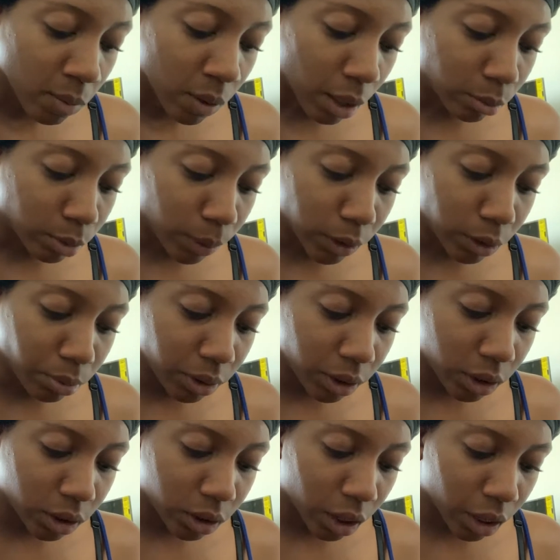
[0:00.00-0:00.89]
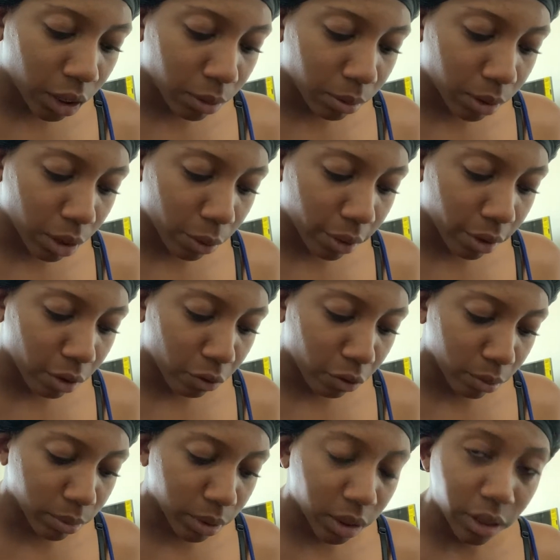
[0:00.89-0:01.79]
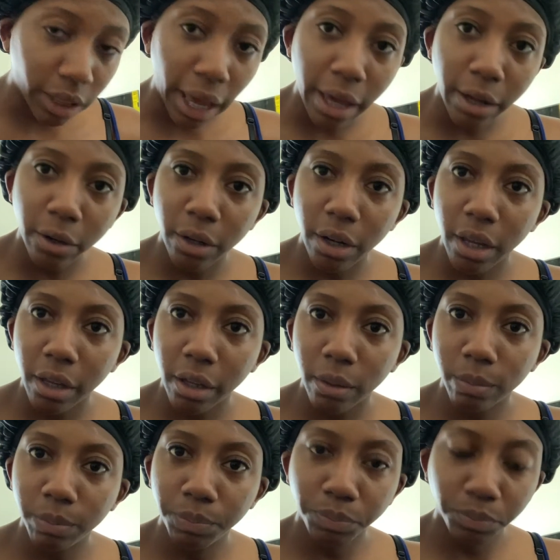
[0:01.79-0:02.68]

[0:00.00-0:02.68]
I'm supposed to be going from Saturday